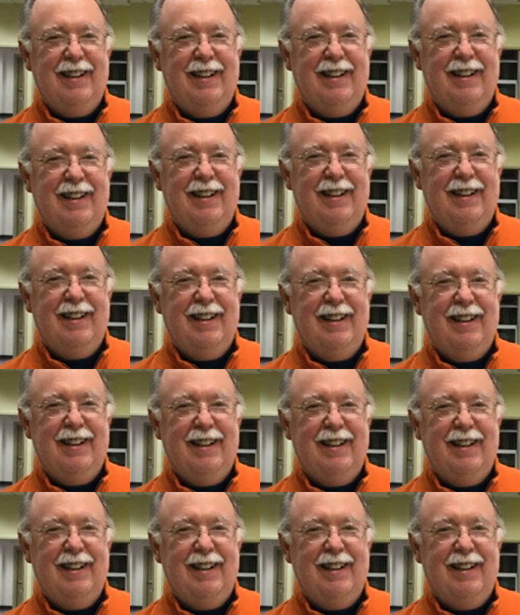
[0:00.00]

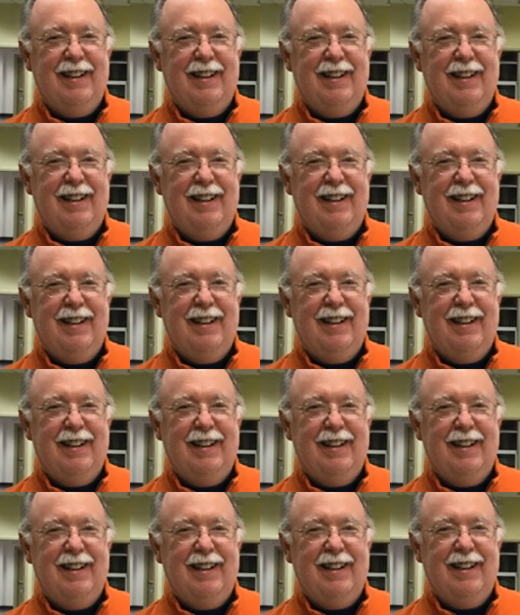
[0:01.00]

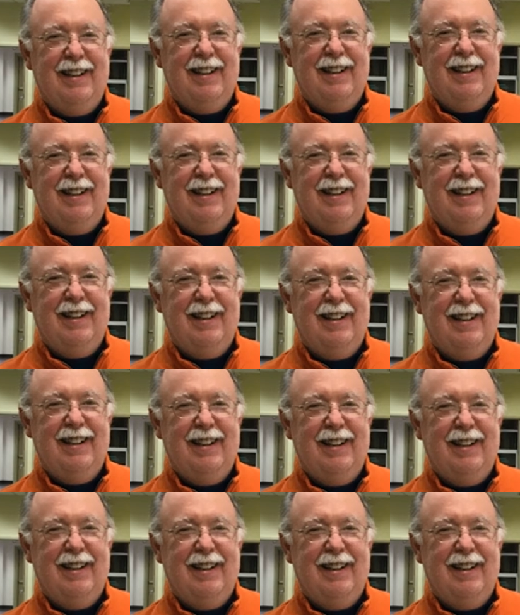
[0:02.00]

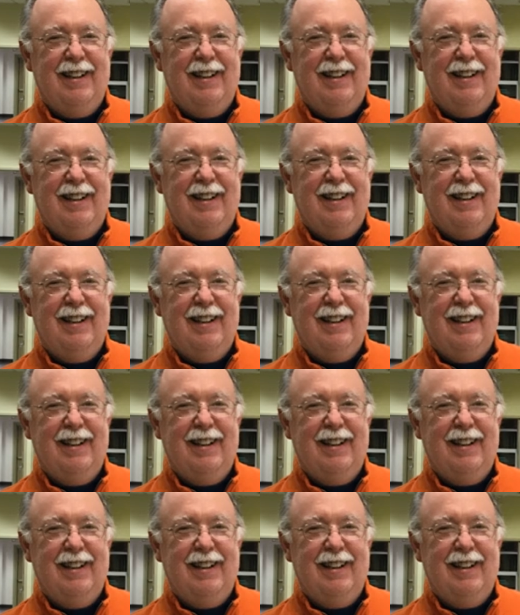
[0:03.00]

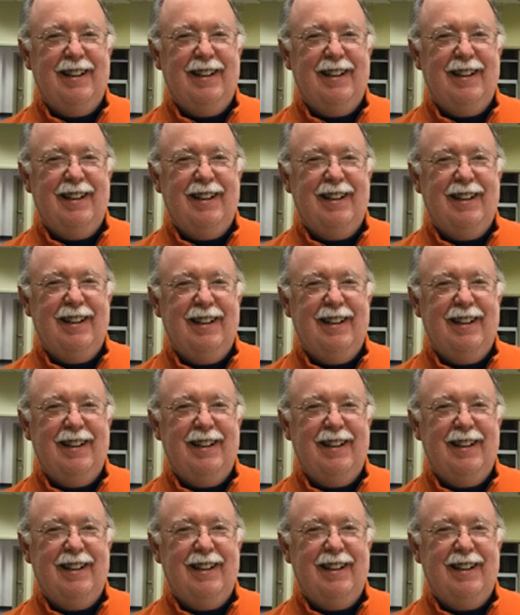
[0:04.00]
(silent)